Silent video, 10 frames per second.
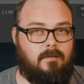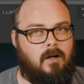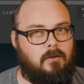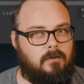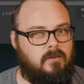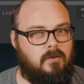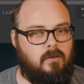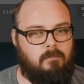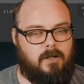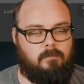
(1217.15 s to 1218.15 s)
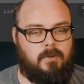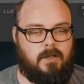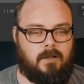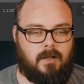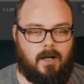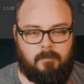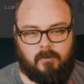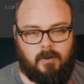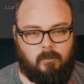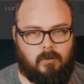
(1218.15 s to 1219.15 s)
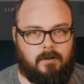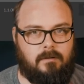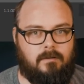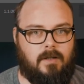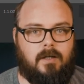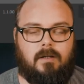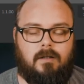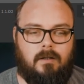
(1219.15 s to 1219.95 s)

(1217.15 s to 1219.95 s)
the other two might have been obsolete ones that